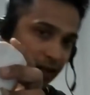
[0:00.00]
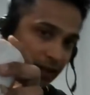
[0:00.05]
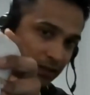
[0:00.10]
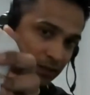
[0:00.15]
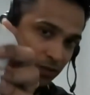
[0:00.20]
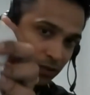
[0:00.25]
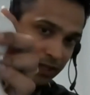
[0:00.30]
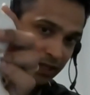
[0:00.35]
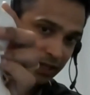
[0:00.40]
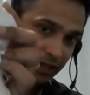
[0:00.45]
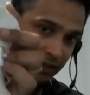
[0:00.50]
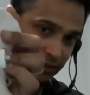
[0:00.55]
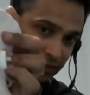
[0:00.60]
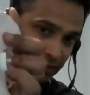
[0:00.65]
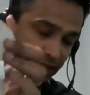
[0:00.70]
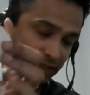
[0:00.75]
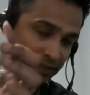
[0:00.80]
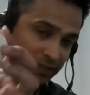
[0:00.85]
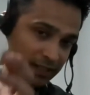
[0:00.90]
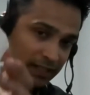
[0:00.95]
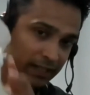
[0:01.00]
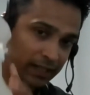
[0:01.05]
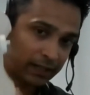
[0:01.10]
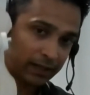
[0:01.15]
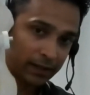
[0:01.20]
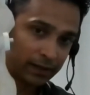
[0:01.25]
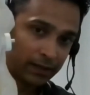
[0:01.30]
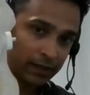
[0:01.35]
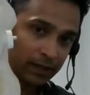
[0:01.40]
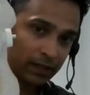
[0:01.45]
I guess you guys can see
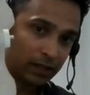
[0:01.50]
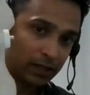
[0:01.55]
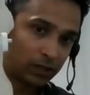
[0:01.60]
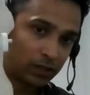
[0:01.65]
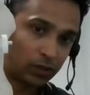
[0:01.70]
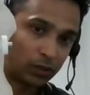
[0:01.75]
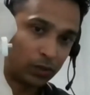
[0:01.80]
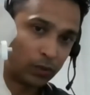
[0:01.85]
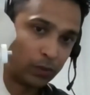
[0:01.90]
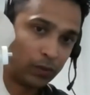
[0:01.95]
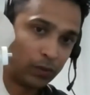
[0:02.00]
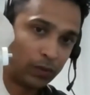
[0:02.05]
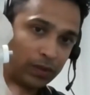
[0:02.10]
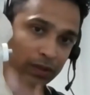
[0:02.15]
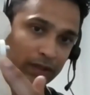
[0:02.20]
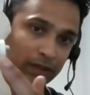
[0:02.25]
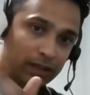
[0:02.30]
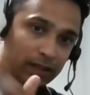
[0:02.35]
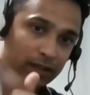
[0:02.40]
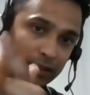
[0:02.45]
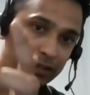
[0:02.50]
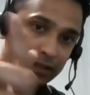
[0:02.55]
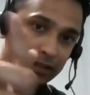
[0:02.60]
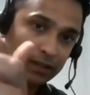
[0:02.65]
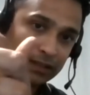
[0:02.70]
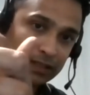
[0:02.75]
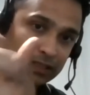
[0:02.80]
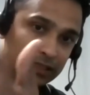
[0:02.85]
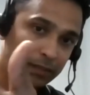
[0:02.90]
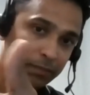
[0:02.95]
it. So
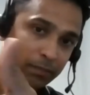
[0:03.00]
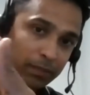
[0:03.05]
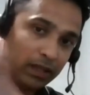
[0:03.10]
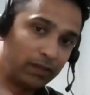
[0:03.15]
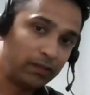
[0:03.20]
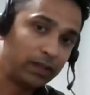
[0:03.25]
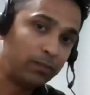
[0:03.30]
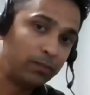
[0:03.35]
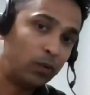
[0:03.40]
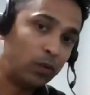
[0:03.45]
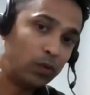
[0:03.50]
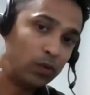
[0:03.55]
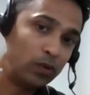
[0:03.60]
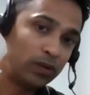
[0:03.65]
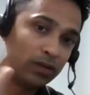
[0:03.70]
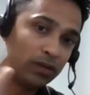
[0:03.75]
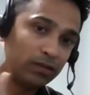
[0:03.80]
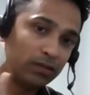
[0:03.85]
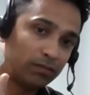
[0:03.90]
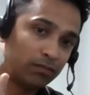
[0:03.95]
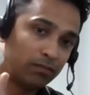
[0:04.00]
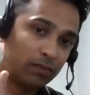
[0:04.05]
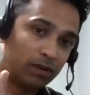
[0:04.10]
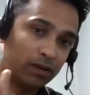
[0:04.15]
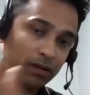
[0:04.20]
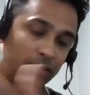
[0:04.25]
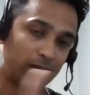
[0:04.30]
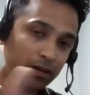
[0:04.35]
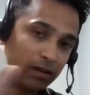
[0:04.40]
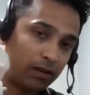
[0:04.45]
this is the pelvic bone
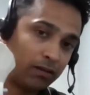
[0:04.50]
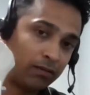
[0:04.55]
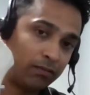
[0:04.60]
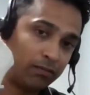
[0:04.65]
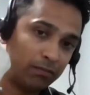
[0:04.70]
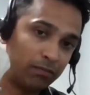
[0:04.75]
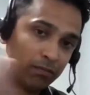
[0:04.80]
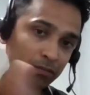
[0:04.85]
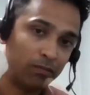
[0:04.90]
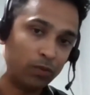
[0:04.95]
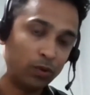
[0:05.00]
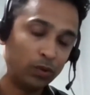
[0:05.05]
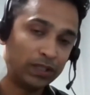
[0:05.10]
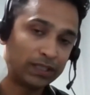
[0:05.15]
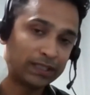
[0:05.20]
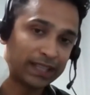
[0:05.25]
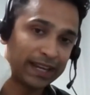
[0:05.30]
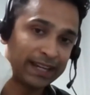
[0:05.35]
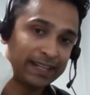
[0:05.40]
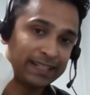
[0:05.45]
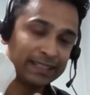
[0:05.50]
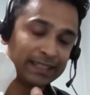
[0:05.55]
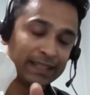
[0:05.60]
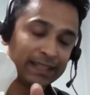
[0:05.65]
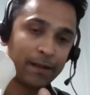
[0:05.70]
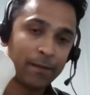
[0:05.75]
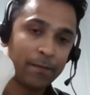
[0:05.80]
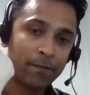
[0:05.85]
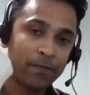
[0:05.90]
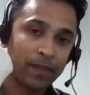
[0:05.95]
on both the sides,
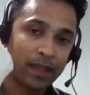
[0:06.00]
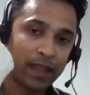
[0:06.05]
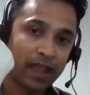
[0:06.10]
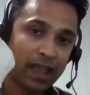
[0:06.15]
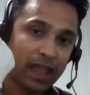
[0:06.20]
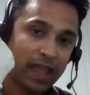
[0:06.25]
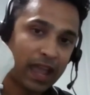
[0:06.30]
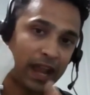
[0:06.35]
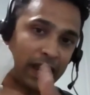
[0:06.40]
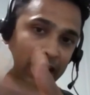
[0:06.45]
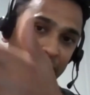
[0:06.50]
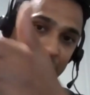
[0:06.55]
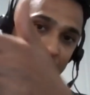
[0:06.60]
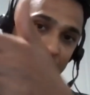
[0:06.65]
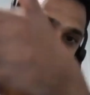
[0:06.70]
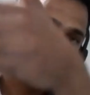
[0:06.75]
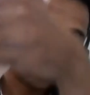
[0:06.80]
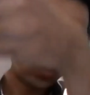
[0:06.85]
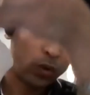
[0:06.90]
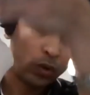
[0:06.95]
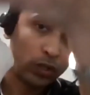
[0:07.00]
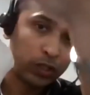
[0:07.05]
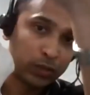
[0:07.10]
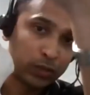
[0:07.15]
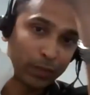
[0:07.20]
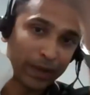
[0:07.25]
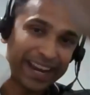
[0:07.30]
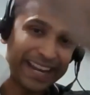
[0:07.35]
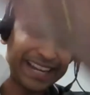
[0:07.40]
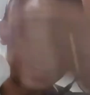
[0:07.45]
and whole
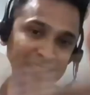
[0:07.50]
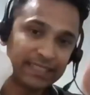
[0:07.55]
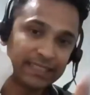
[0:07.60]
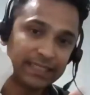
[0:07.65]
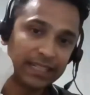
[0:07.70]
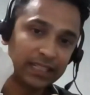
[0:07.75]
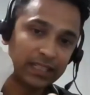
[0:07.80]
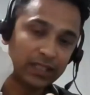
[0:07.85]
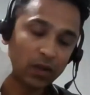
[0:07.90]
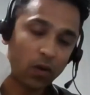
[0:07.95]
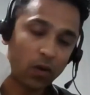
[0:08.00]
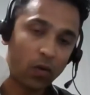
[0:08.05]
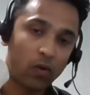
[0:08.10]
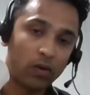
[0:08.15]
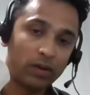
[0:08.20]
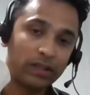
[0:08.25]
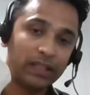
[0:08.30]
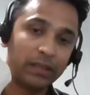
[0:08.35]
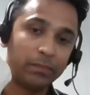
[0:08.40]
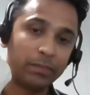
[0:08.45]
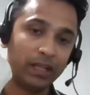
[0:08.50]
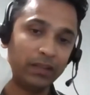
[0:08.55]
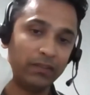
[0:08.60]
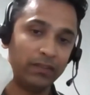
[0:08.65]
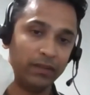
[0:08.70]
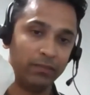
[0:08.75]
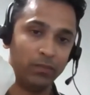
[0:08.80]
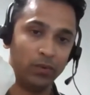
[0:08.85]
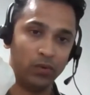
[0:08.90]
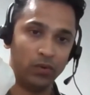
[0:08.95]
spine sits on the
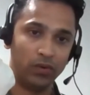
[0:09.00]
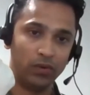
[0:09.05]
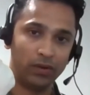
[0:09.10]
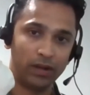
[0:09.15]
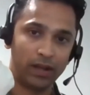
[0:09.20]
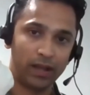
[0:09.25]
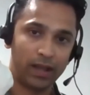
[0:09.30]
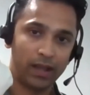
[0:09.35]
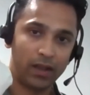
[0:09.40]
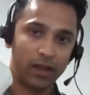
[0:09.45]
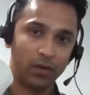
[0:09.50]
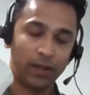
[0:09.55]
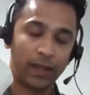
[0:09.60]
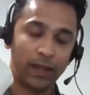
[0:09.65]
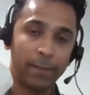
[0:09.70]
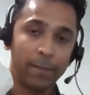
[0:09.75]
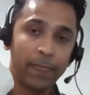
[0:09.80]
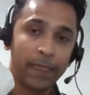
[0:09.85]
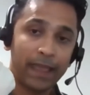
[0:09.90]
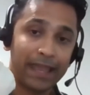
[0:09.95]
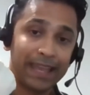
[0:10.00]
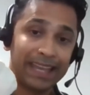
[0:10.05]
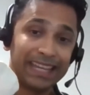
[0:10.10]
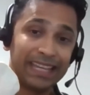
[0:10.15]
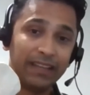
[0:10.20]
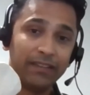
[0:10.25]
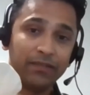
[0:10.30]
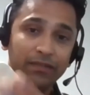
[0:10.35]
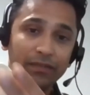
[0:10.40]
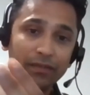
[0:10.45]
pelvic bone. Okay,
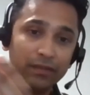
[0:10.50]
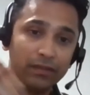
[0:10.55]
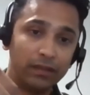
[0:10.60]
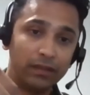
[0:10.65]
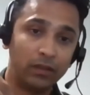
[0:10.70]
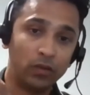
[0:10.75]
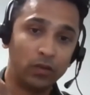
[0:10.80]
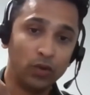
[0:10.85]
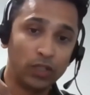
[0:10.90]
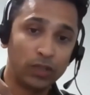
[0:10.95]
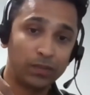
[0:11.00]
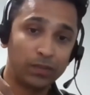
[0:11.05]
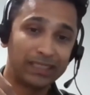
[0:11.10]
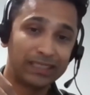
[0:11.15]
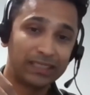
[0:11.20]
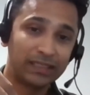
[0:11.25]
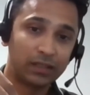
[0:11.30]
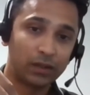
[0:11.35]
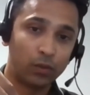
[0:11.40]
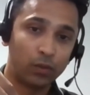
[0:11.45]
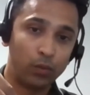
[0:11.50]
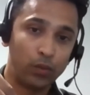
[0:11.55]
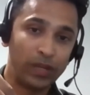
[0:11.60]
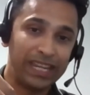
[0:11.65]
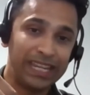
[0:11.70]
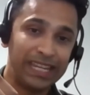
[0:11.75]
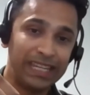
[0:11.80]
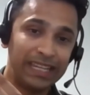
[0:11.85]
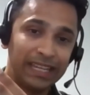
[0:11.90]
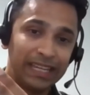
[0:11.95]
if the glutes muscles are
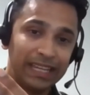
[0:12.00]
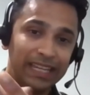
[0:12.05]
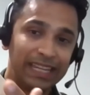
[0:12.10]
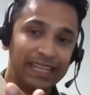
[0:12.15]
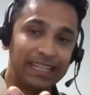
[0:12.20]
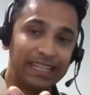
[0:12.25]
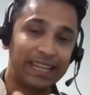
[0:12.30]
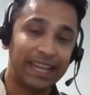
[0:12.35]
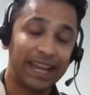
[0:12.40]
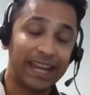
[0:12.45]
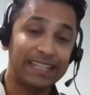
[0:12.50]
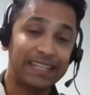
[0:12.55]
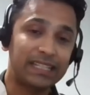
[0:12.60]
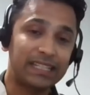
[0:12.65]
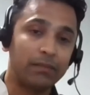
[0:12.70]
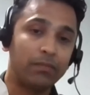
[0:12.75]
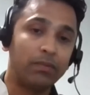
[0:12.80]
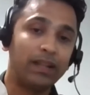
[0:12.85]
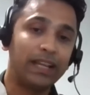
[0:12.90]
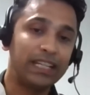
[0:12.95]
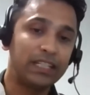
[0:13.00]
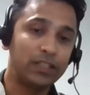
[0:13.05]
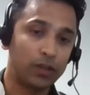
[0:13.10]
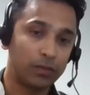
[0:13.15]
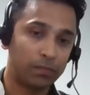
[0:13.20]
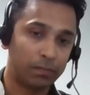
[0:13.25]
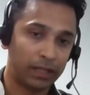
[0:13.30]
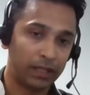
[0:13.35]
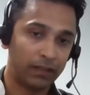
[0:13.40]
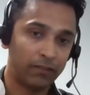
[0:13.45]
weak, it can't stabilize
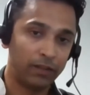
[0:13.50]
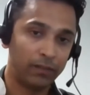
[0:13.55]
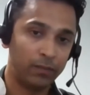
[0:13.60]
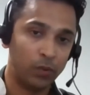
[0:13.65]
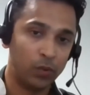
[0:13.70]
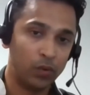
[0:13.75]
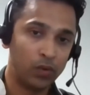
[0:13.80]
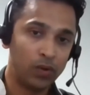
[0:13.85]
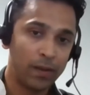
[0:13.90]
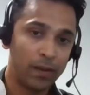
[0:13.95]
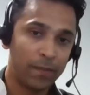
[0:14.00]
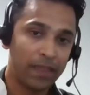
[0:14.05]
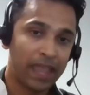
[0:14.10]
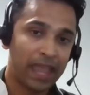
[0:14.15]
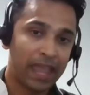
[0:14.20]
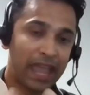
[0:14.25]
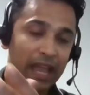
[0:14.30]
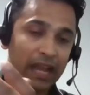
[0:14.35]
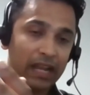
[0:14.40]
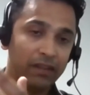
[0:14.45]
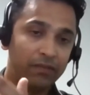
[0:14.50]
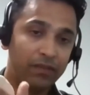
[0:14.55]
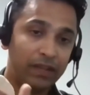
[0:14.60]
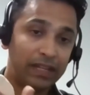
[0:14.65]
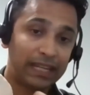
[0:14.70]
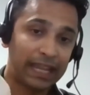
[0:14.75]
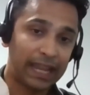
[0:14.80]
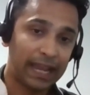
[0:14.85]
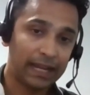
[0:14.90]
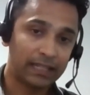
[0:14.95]
your pelvic bone, and if
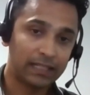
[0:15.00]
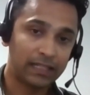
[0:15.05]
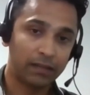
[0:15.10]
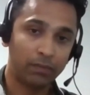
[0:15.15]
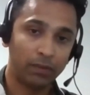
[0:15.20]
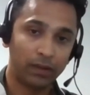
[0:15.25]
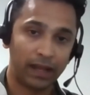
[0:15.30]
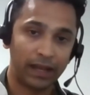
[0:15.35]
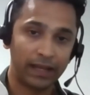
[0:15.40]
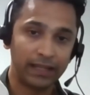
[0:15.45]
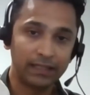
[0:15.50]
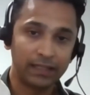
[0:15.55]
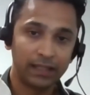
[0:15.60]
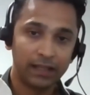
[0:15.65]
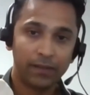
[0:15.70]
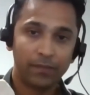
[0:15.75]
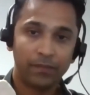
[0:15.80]
it can't stabilize,